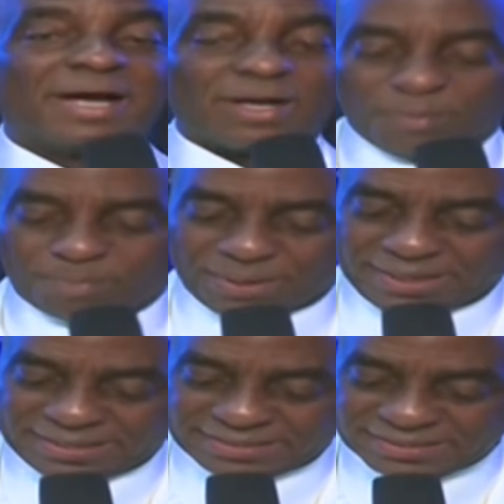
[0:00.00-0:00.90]
hand of
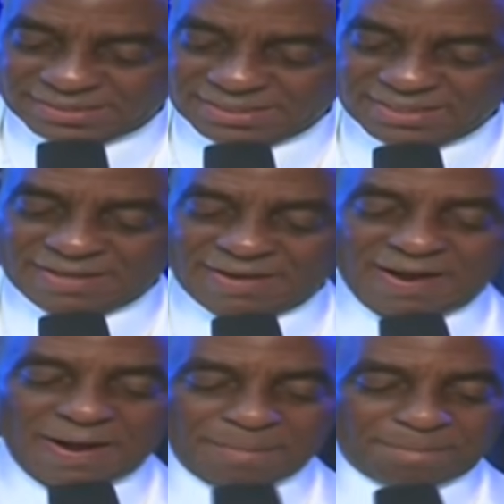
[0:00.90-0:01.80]
praise.
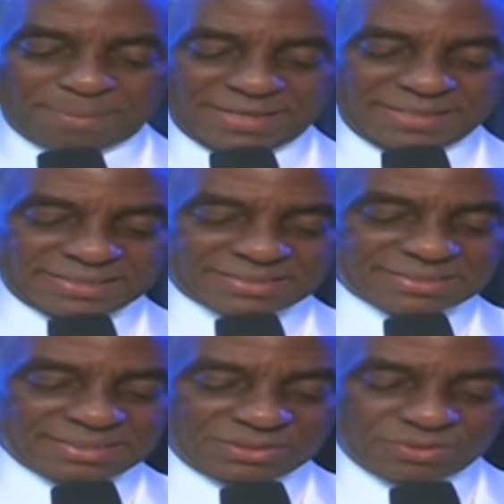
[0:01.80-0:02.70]
And please,
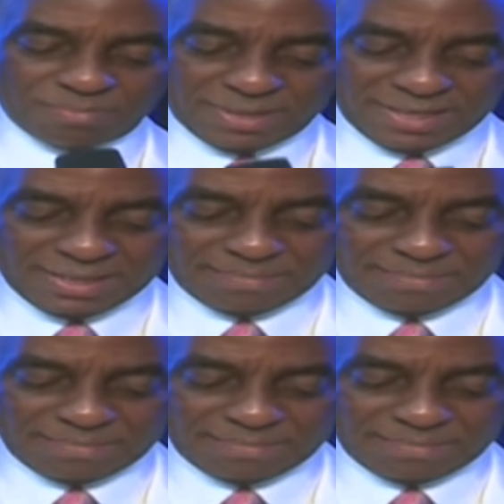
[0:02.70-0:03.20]
you may